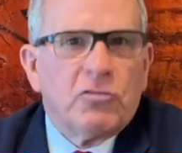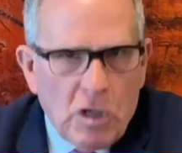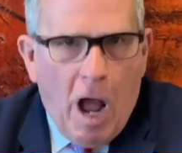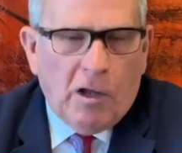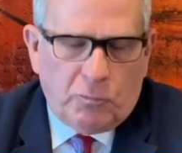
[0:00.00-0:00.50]

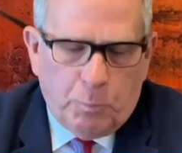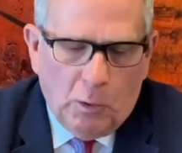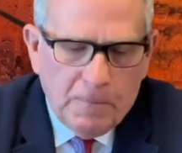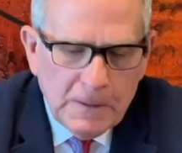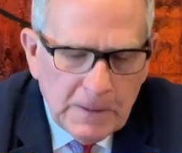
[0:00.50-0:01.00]

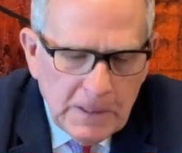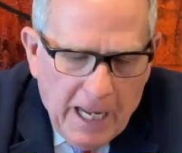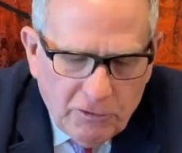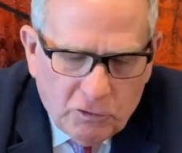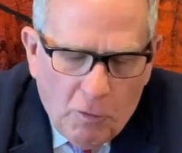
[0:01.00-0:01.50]
gospel.
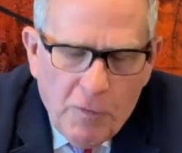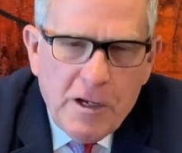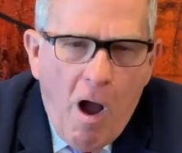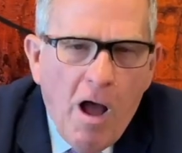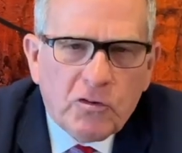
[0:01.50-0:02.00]
And so the
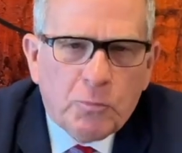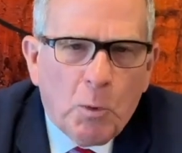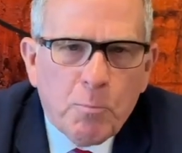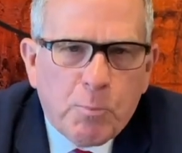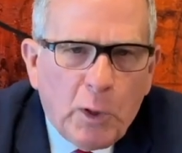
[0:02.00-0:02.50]

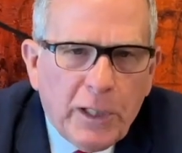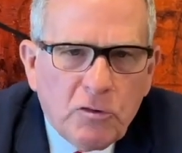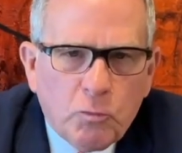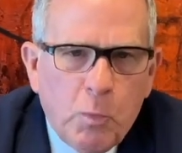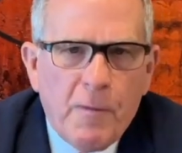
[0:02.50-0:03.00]
gospel
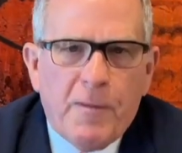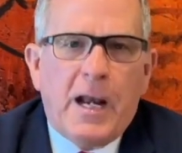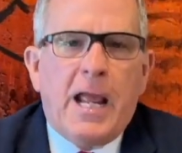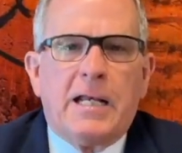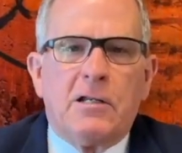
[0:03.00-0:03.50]
brings with
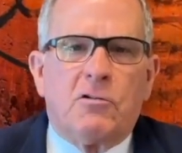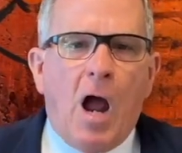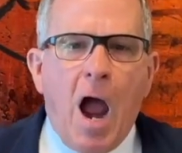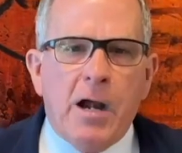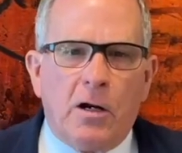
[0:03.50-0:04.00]
it an
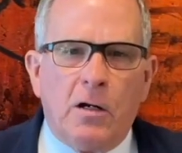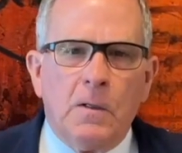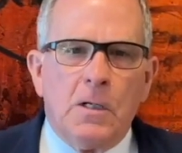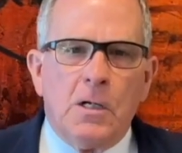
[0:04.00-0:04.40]
entire